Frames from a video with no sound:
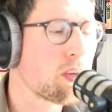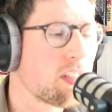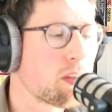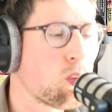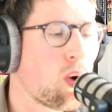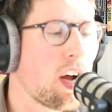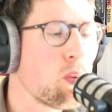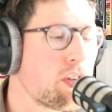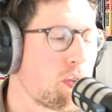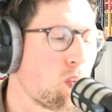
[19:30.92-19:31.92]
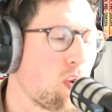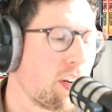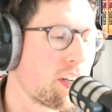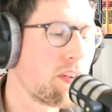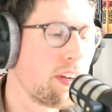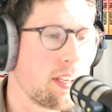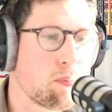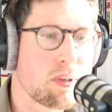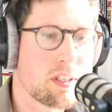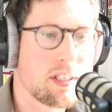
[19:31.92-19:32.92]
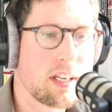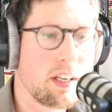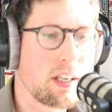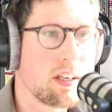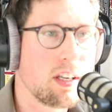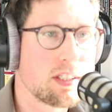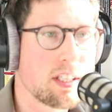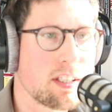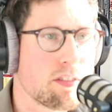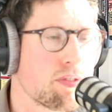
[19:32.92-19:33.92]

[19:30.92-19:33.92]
always like, why would you want to create personality content?